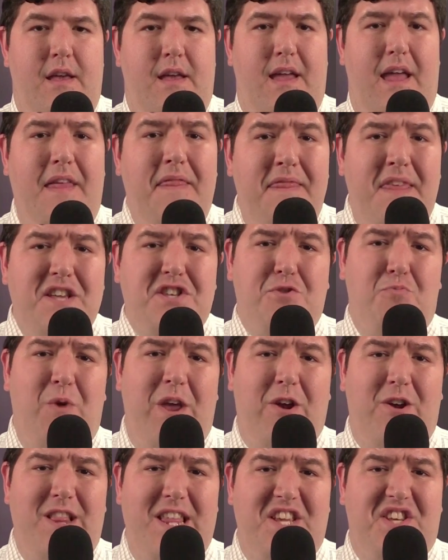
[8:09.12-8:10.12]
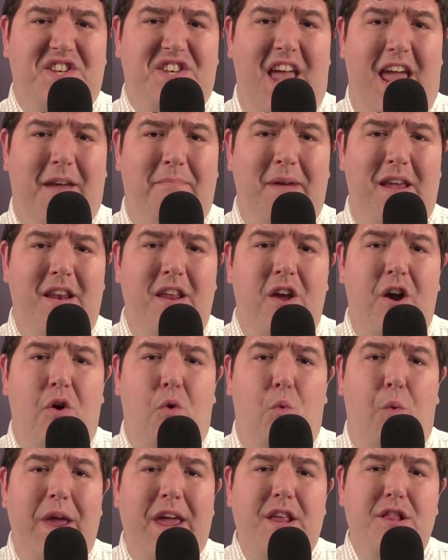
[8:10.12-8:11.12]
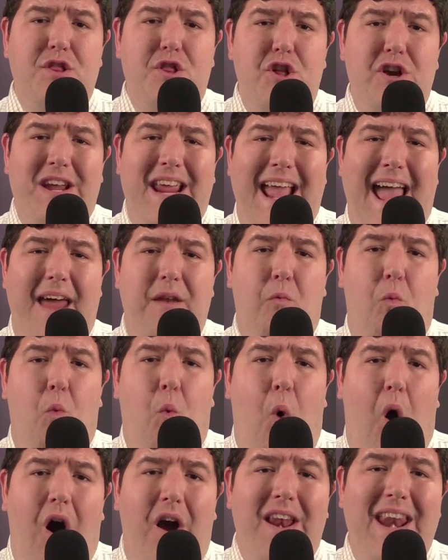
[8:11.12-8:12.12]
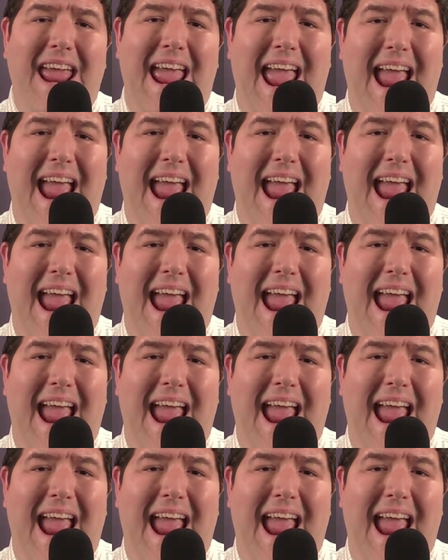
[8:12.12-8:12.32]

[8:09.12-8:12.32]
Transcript: In this weekly segment, we look at one